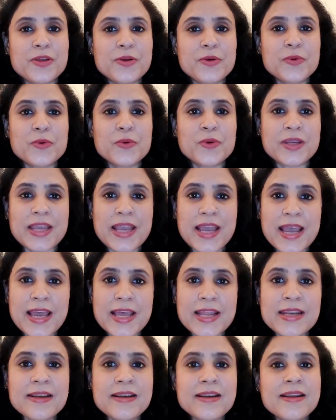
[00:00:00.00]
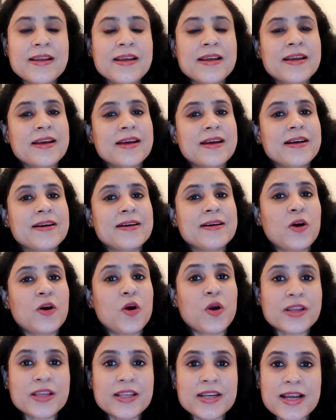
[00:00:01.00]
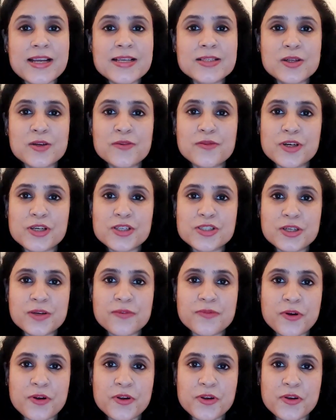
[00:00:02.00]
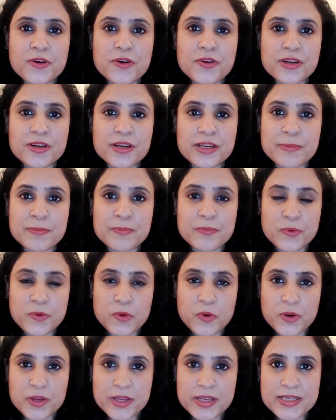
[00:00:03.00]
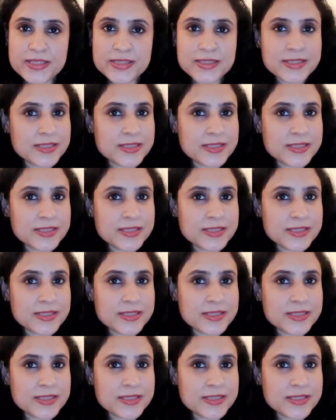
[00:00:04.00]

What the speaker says: you can organize a workshop for your employees.